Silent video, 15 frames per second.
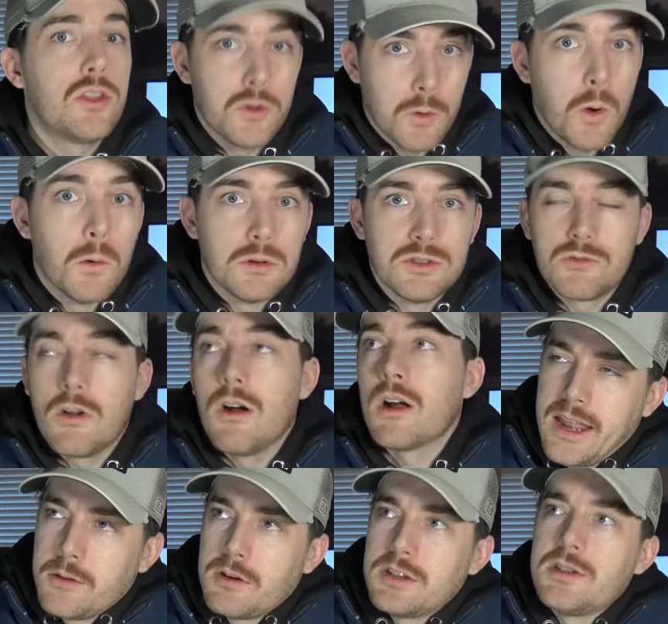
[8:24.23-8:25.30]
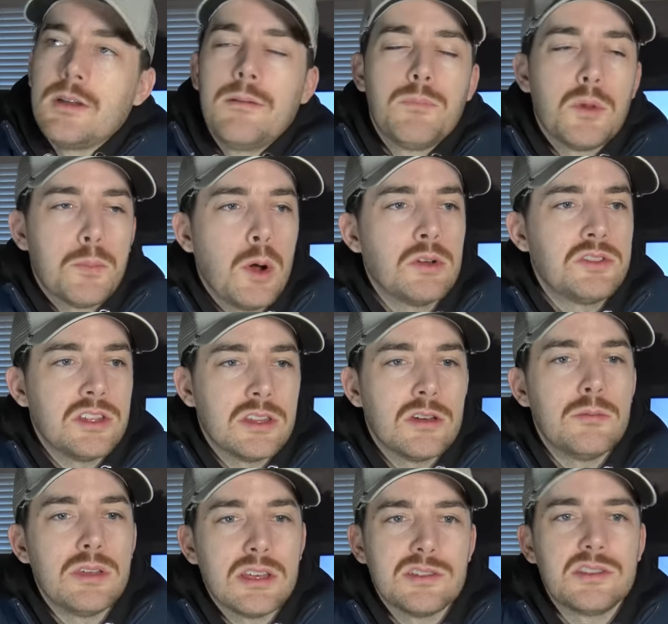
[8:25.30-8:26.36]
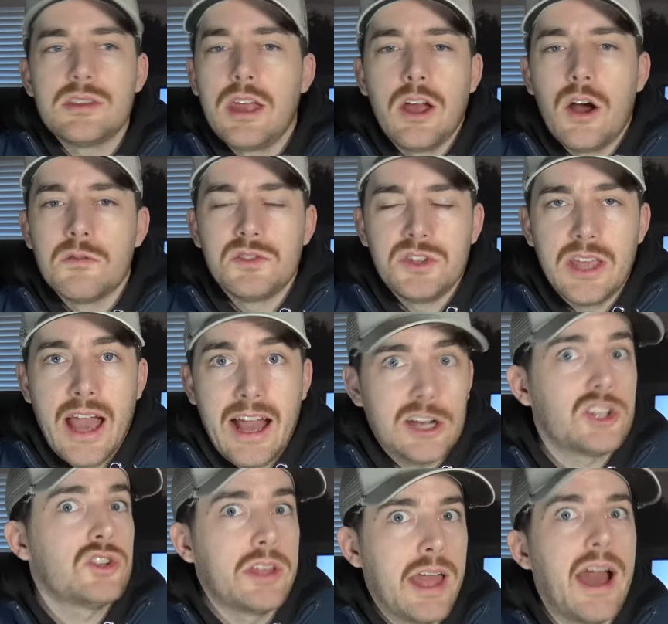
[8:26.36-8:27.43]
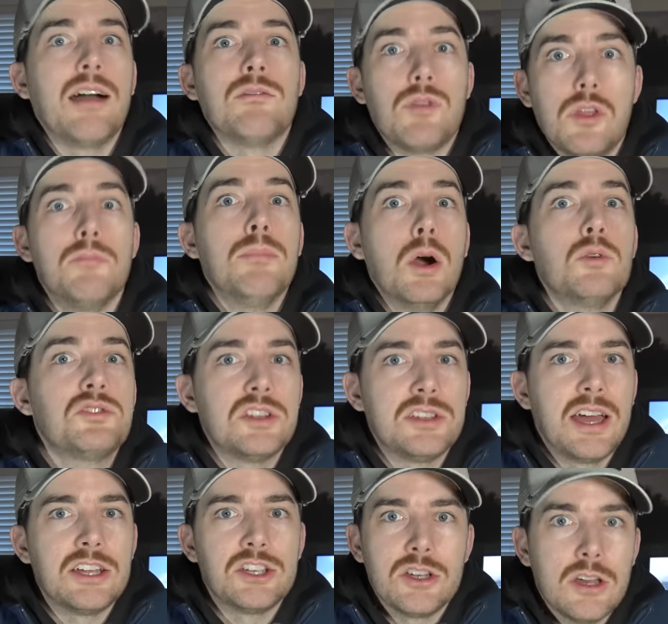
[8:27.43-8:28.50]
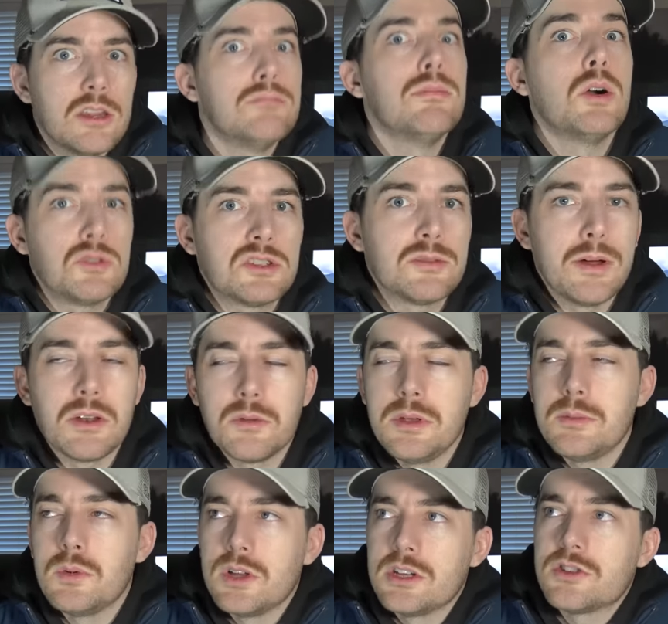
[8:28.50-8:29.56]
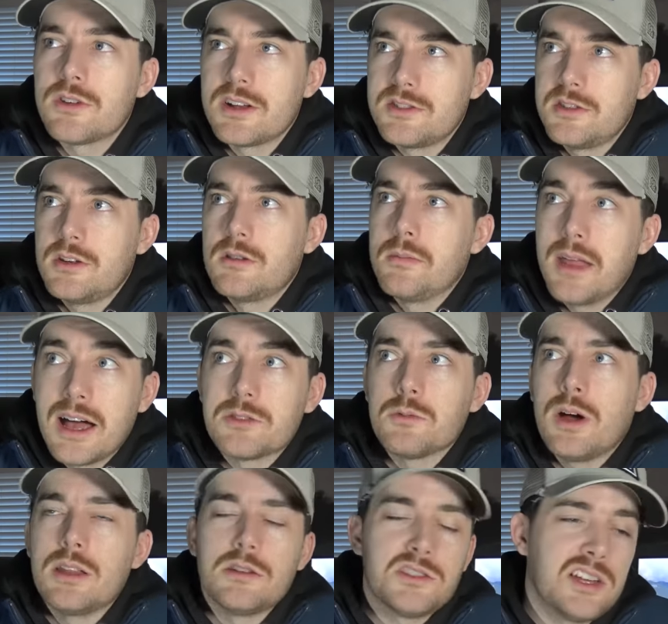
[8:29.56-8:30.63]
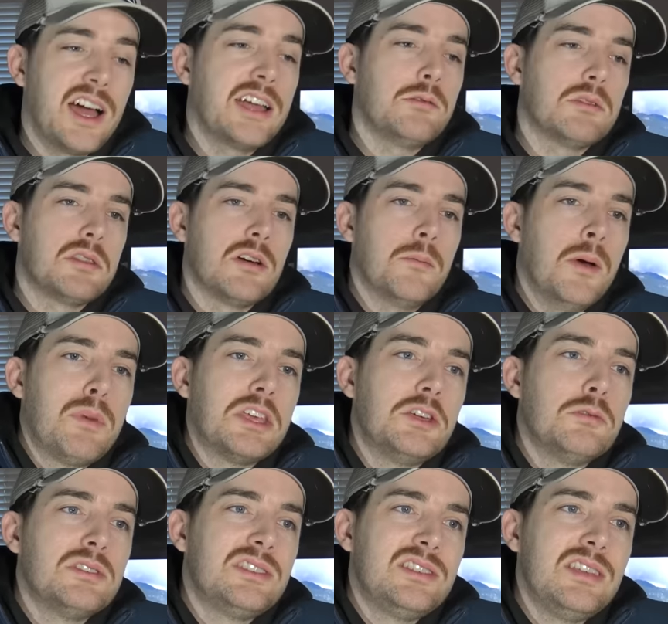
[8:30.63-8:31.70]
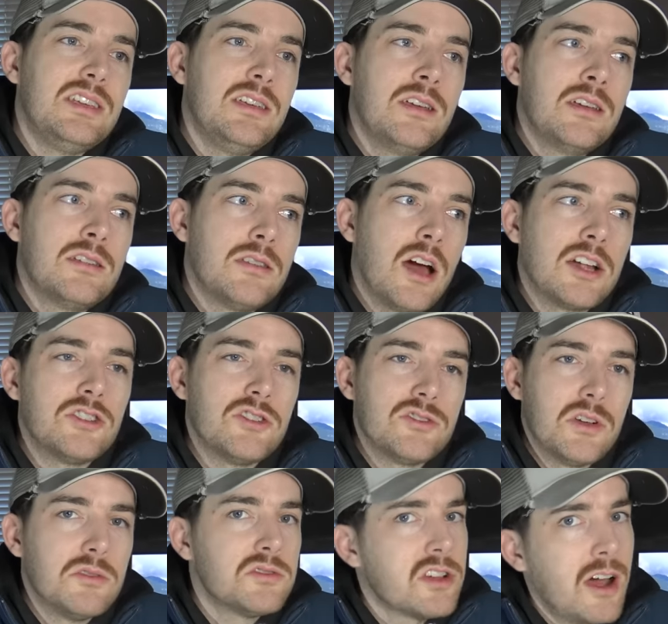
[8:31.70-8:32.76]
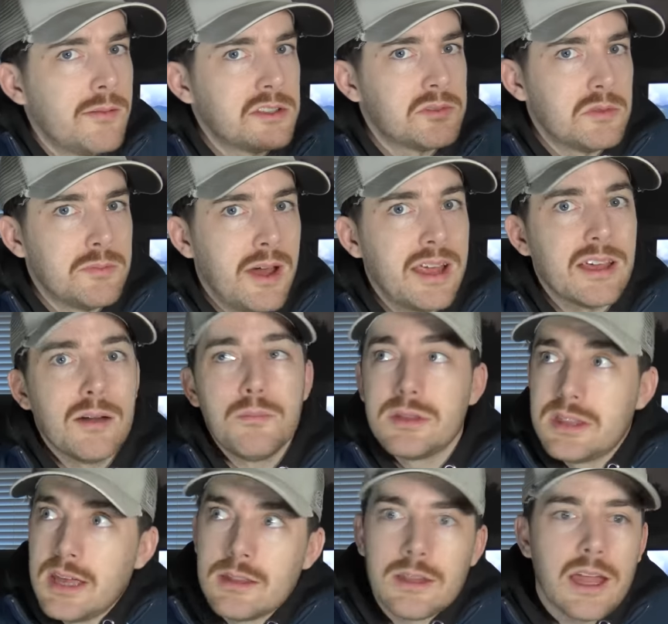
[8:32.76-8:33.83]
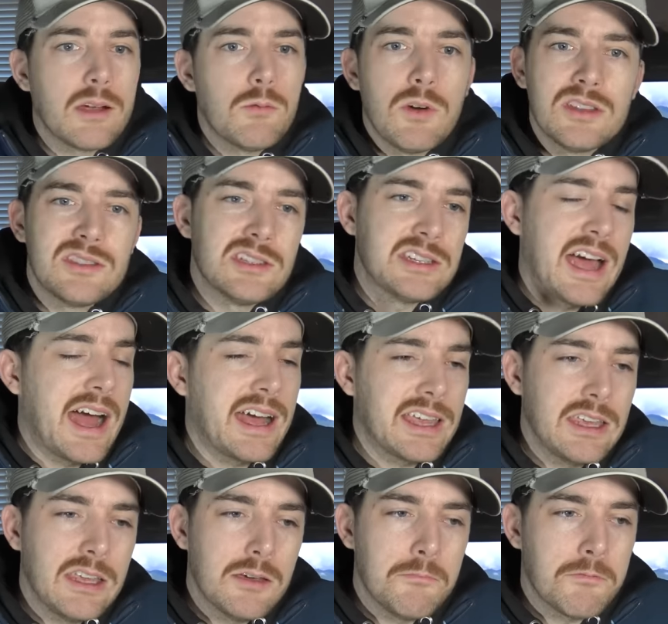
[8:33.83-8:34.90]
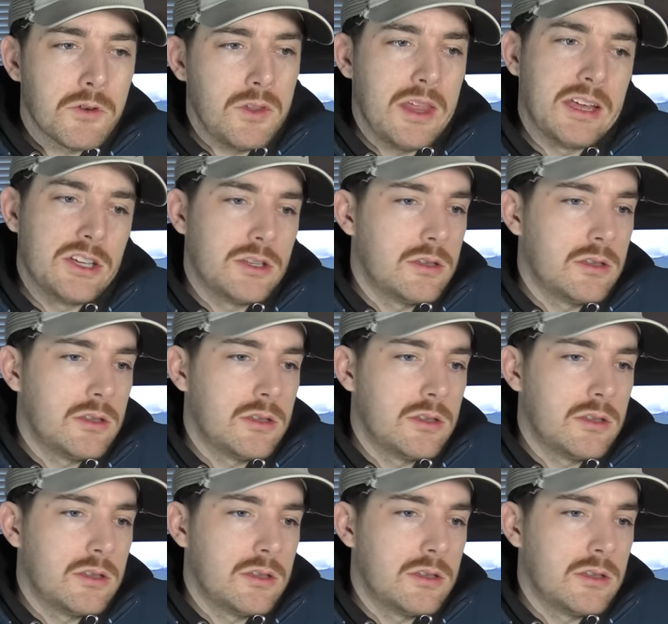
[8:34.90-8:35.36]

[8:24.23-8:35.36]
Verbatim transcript: They're always wrong. Anyways, they're posting them because they obviously actually have the most attention and the most amount of people interested in them. That's why they're signed with them. But you would see not just those comments with Micah, but then like ones attacking him for like